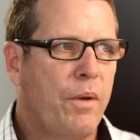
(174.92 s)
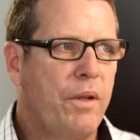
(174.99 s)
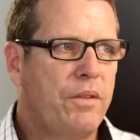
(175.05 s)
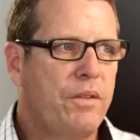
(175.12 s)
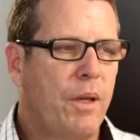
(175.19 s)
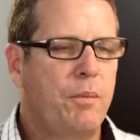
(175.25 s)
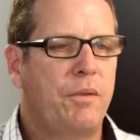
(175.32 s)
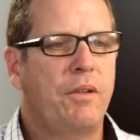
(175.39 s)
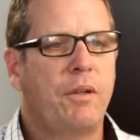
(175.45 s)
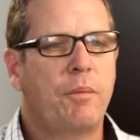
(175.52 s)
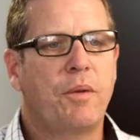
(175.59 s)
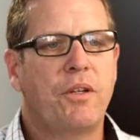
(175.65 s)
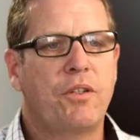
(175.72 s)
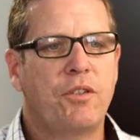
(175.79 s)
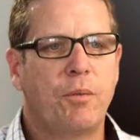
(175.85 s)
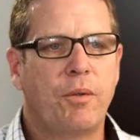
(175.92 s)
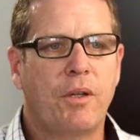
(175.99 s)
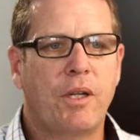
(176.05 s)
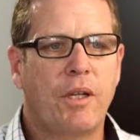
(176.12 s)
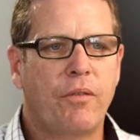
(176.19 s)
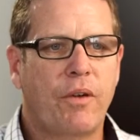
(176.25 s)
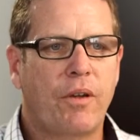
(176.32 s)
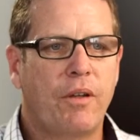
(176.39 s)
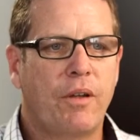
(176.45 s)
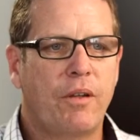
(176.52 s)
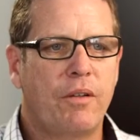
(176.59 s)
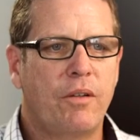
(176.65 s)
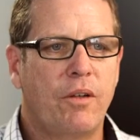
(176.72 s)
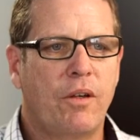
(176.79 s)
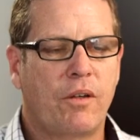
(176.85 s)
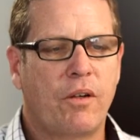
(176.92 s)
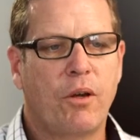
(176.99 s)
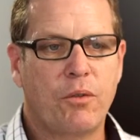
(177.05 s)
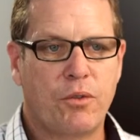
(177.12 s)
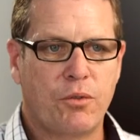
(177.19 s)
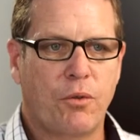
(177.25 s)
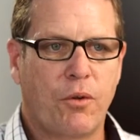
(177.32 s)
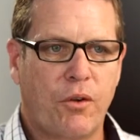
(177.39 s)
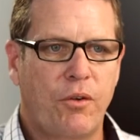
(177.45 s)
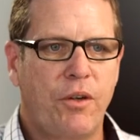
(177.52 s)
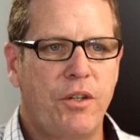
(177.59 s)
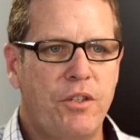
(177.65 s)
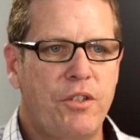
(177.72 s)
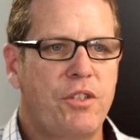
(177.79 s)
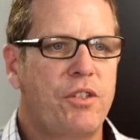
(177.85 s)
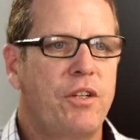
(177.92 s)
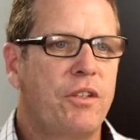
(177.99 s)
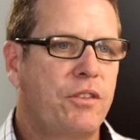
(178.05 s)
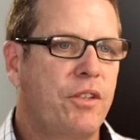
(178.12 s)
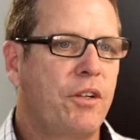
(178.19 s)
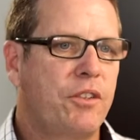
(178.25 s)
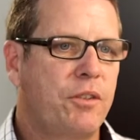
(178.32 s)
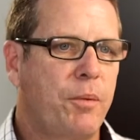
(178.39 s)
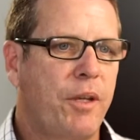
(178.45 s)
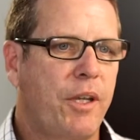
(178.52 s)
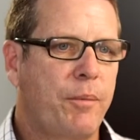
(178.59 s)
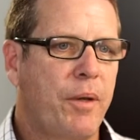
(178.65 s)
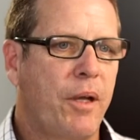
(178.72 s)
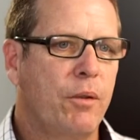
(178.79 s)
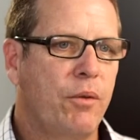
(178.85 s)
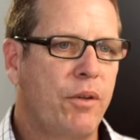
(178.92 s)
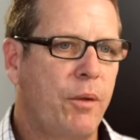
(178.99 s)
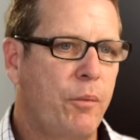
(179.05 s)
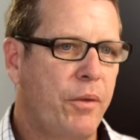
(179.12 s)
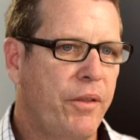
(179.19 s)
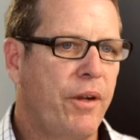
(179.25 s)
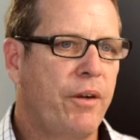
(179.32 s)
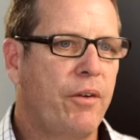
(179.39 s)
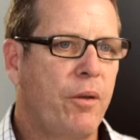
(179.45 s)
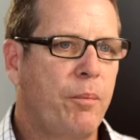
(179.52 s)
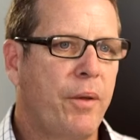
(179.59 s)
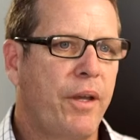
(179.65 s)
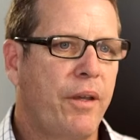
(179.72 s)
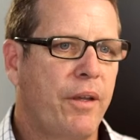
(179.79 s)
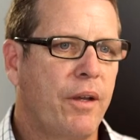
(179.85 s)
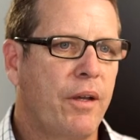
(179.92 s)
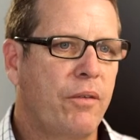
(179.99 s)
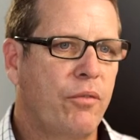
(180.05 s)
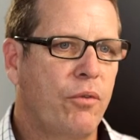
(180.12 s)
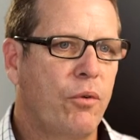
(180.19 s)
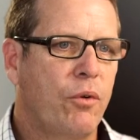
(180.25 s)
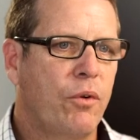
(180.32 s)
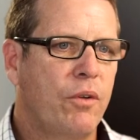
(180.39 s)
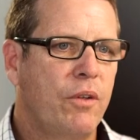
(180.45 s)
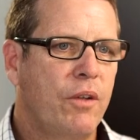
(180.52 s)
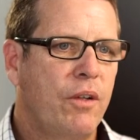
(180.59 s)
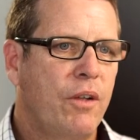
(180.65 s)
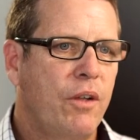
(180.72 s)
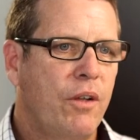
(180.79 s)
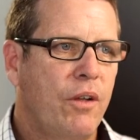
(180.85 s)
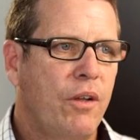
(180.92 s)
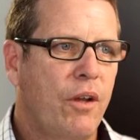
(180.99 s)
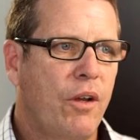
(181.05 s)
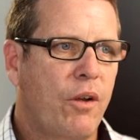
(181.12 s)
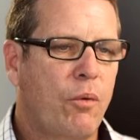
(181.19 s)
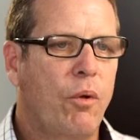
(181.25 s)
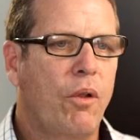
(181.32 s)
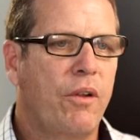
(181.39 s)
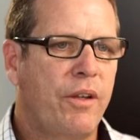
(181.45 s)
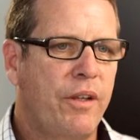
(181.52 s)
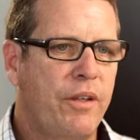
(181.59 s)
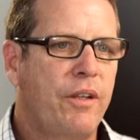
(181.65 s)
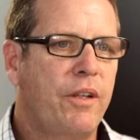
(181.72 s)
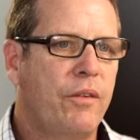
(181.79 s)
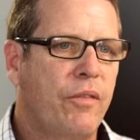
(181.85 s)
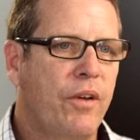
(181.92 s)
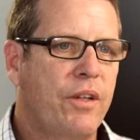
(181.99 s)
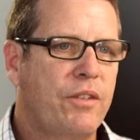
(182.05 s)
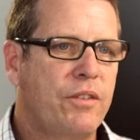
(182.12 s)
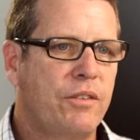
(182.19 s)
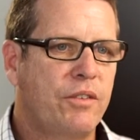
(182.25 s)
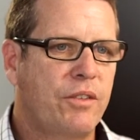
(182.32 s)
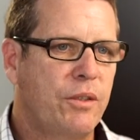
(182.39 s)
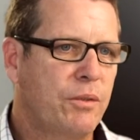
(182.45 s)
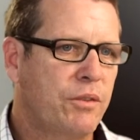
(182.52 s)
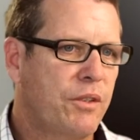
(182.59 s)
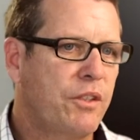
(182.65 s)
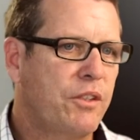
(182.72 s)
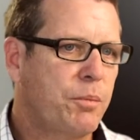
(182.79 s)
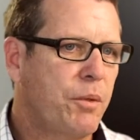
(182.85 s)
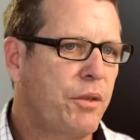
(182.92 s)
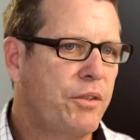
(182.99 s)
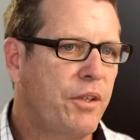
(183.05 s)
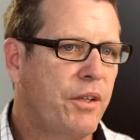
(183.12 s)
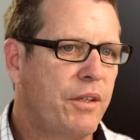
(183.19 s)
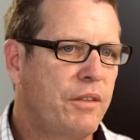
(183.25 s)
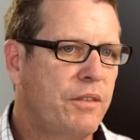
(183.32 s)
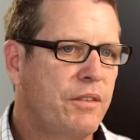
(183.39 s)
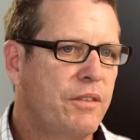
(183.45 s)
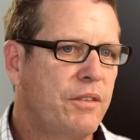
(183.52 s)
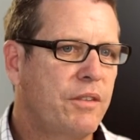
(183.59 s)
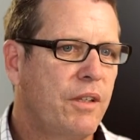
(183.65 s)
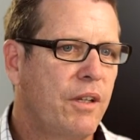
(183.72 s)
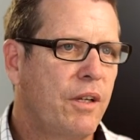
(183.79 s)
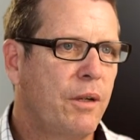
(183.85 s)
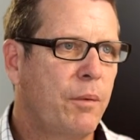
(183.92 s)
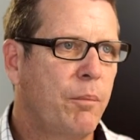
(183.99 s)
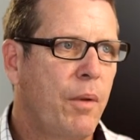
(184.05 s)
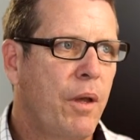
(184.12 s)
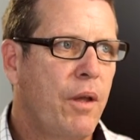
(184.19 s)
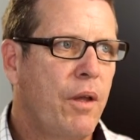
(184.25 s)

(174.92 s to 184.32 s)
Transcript: We need to absolutely make sure we don't have a, a, a cultural cringe, so to speak, about looking within our own backyard for uh, quality, innovation, skills, and expertise. Um,